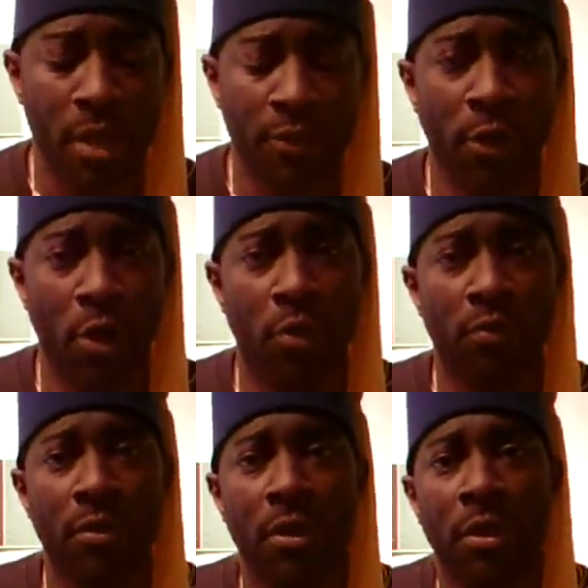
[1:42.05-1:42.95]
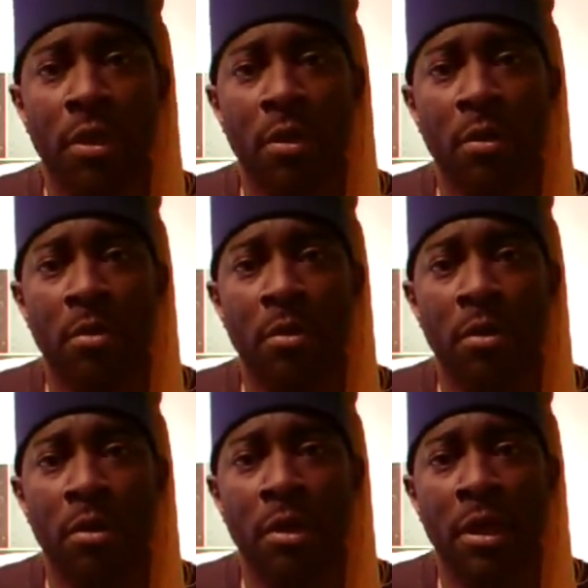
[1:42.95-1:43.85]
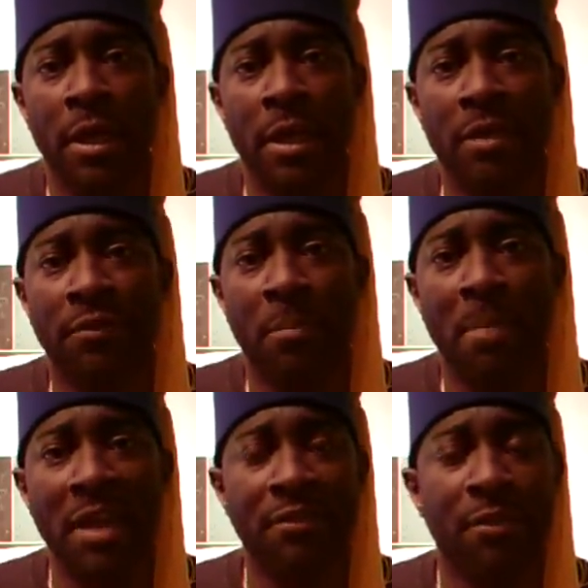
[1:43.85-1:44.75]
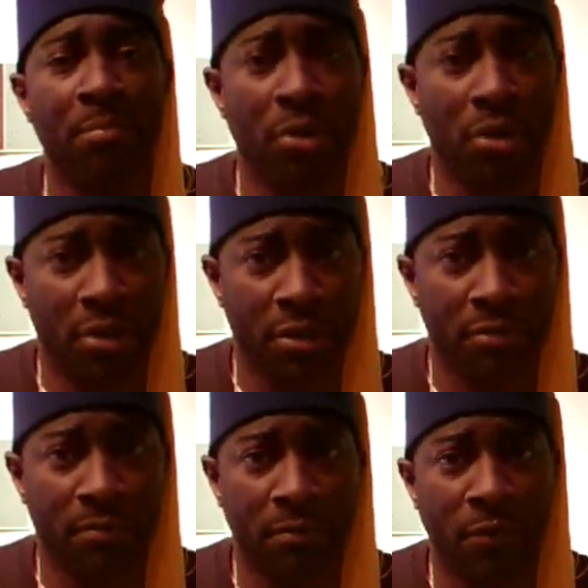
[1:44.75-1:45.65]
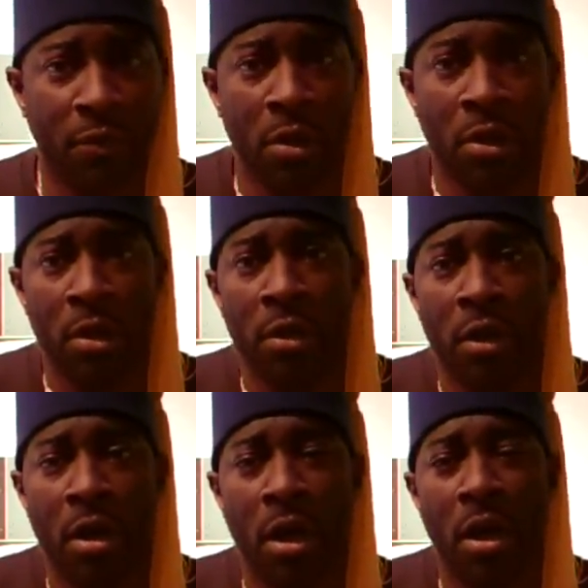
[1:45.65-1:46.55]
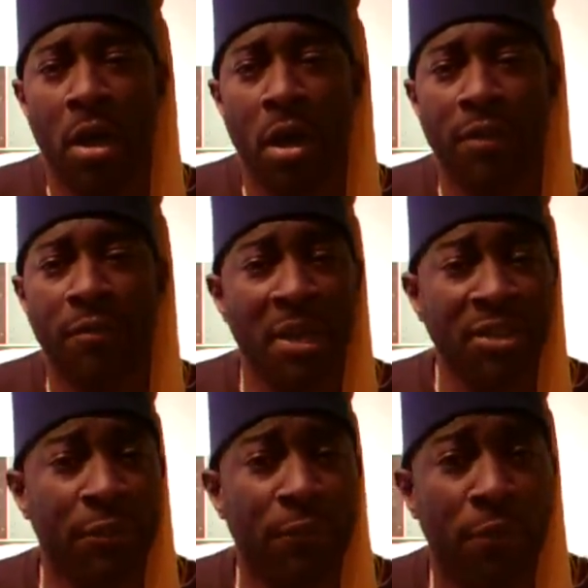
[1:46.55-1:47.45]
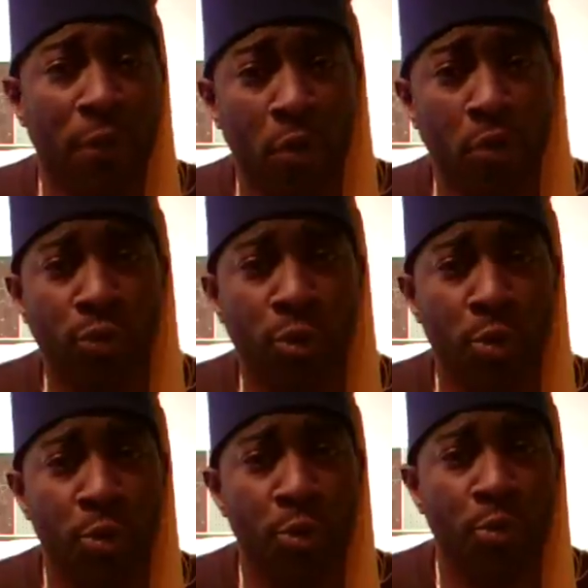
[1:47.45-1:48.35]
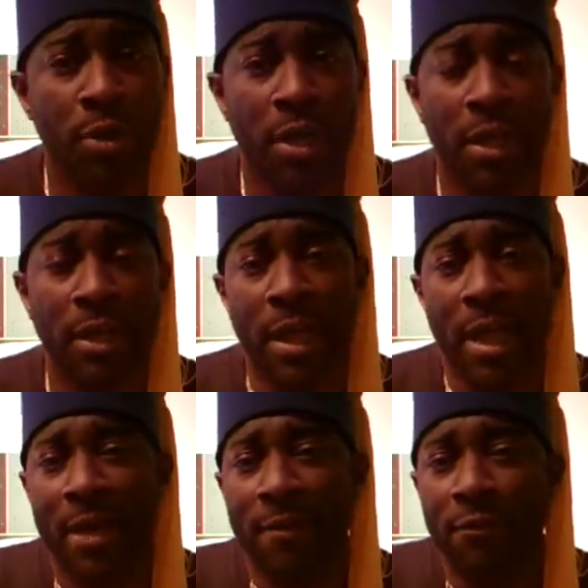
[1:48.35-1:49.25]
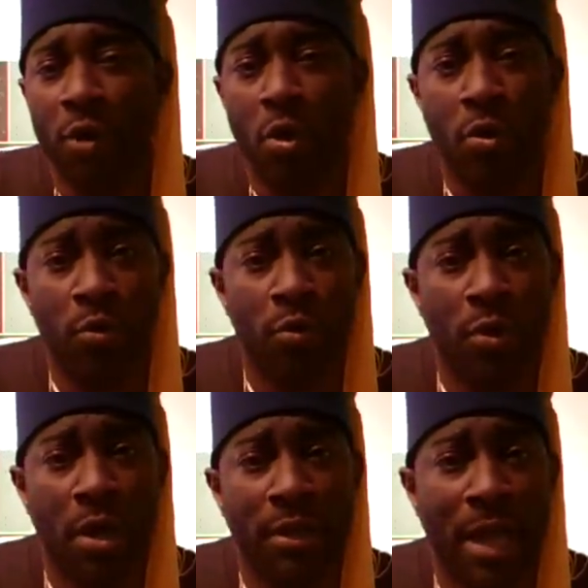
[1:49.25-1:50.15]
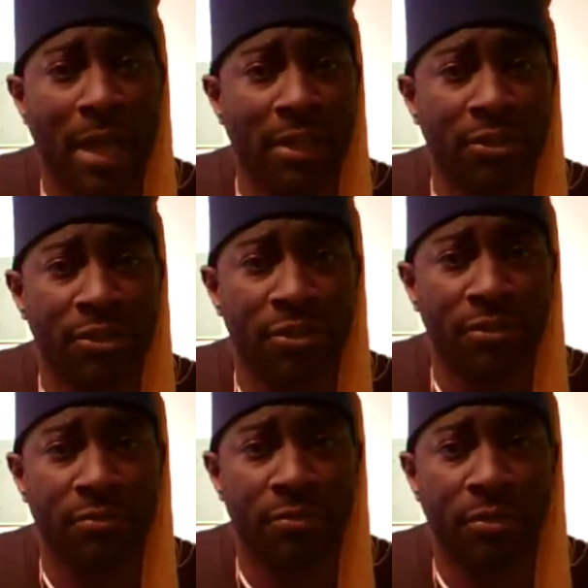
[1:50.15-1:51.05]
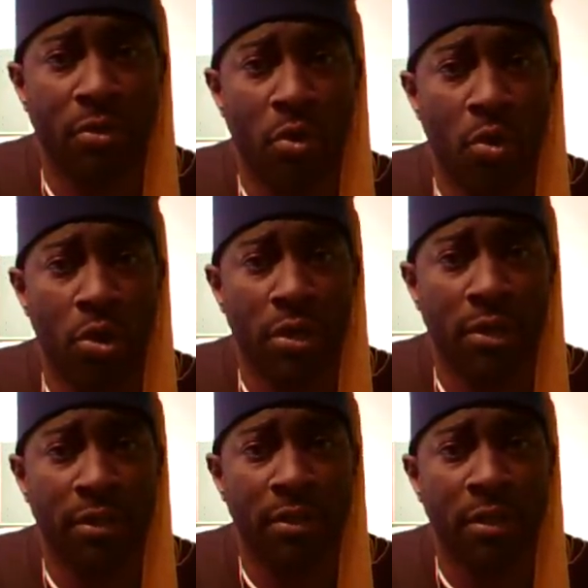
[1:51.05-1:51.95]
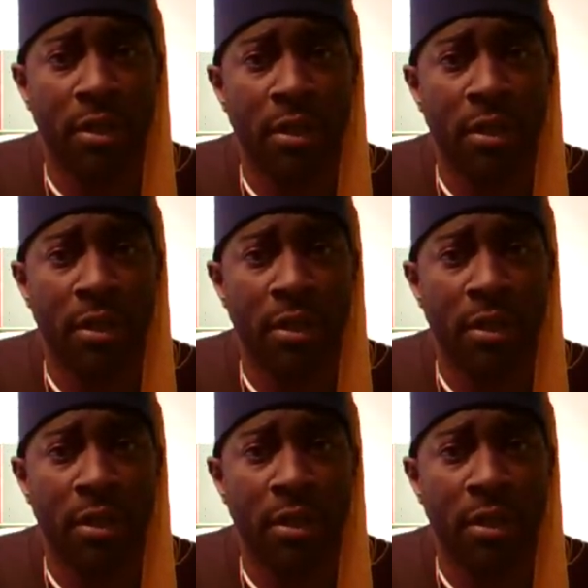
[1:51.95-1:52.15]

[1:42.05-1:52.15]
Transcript: So it's a basic book, especially for those who have no knowledge on